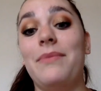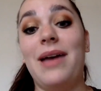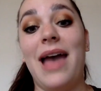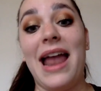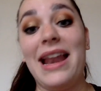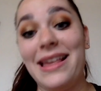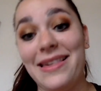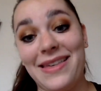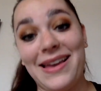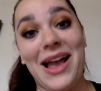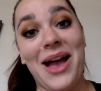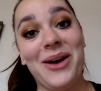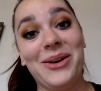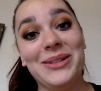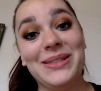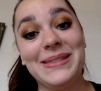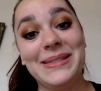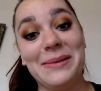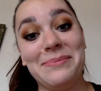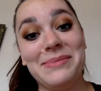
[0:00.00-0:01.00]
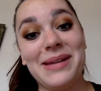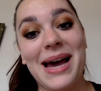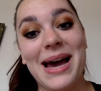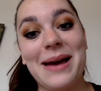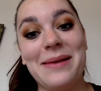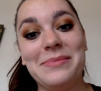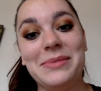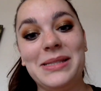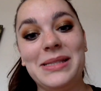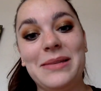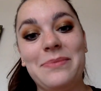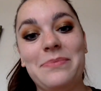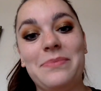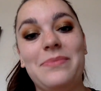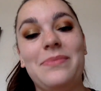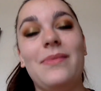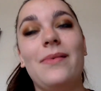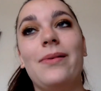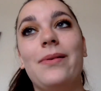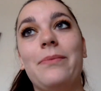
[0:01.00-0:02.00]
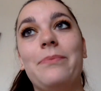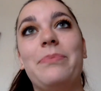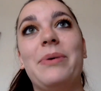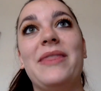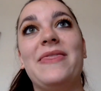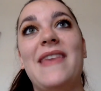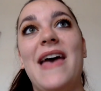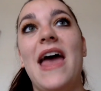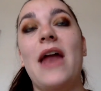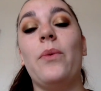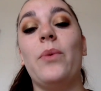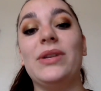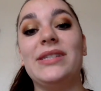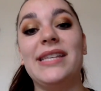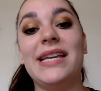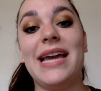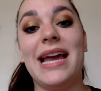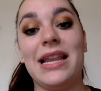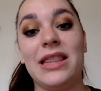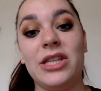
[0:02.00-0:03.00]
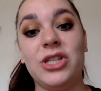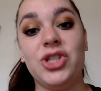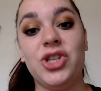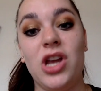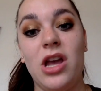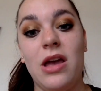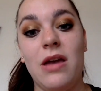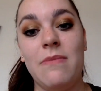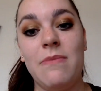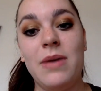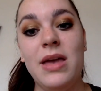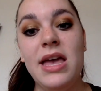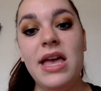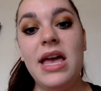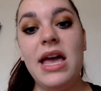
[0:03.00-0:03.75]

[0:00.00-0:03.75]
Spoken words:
anything else sometimes. But then once I get in the gym